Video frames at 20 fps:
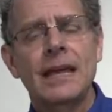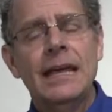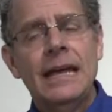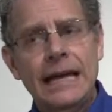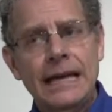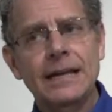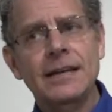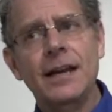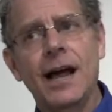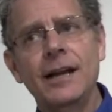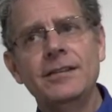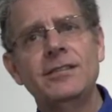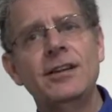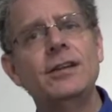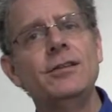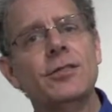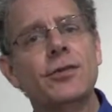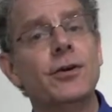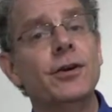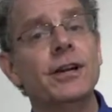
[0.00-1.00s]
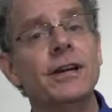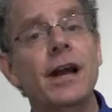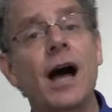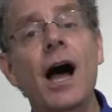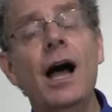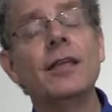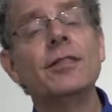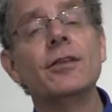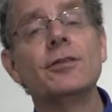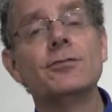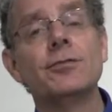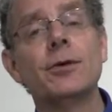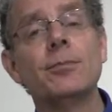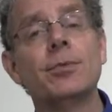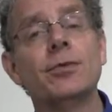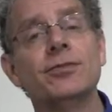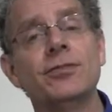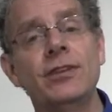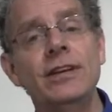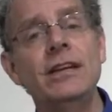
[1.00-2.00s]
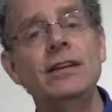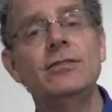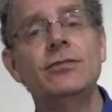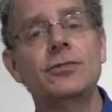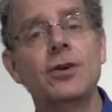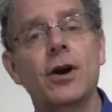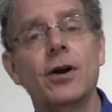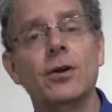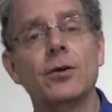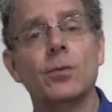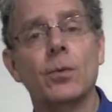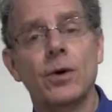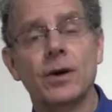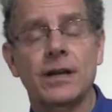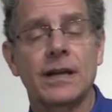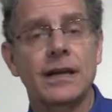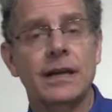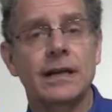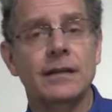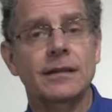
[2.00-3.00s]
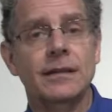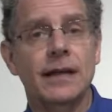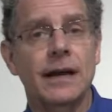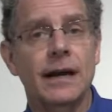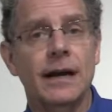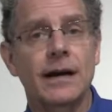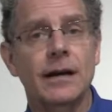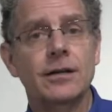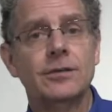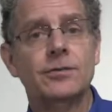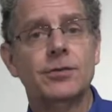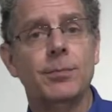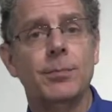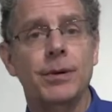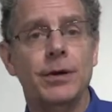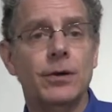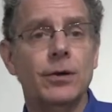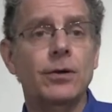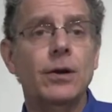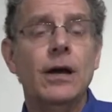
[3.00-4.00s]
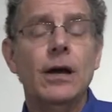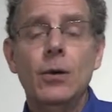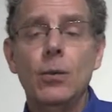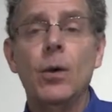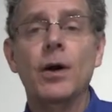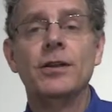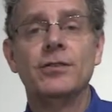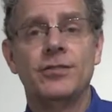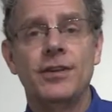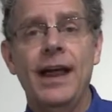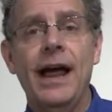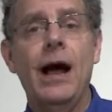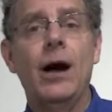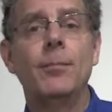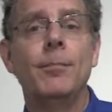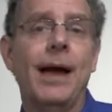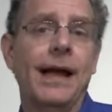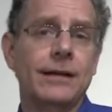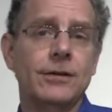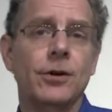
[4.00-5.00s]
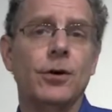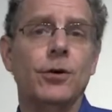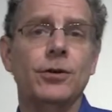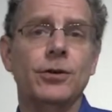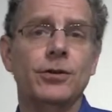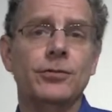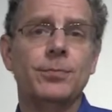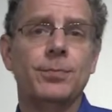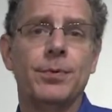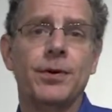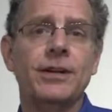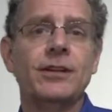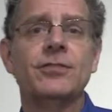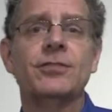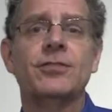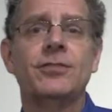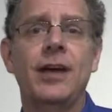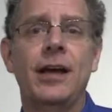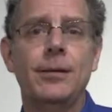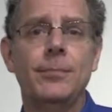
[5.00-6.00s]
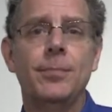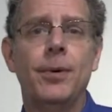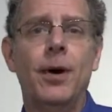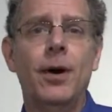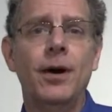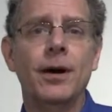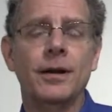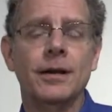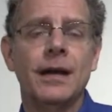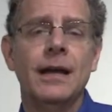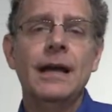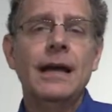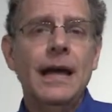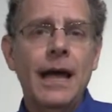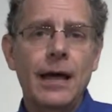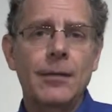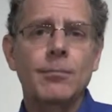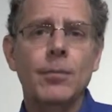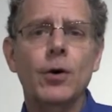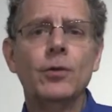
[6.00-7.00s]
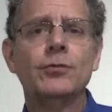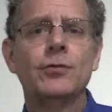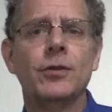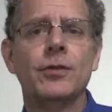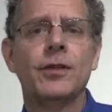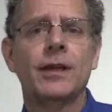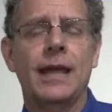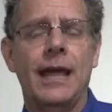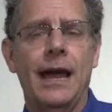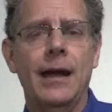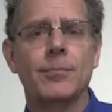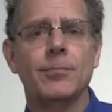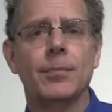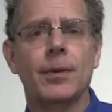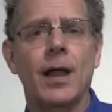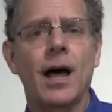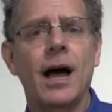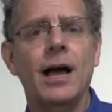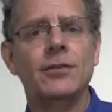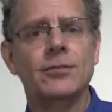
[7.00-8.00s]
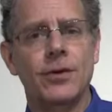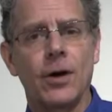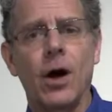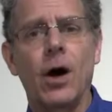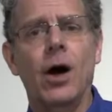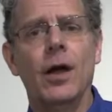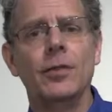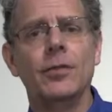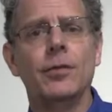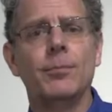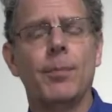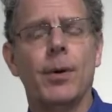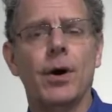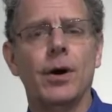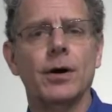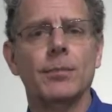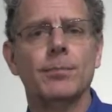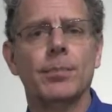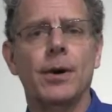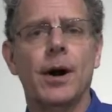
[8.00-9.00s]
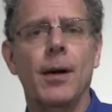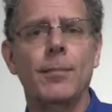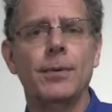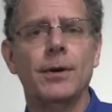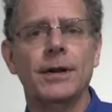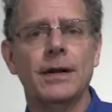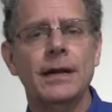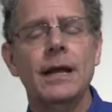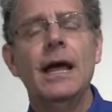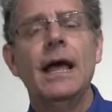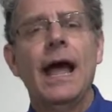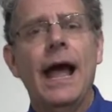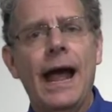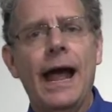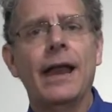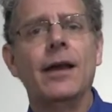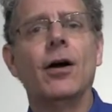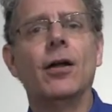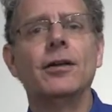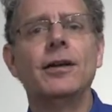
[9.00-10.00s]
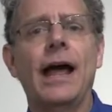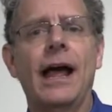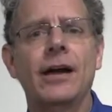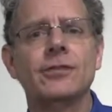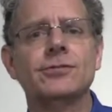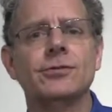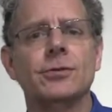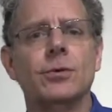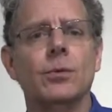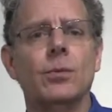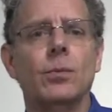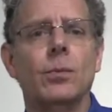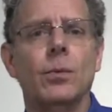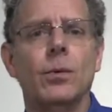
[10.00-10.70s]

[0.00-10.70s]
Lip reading: In 1939, the Triple C started working in the area to build what is now Magnolia Springs State Park, and most of the camp lies on the park property and on national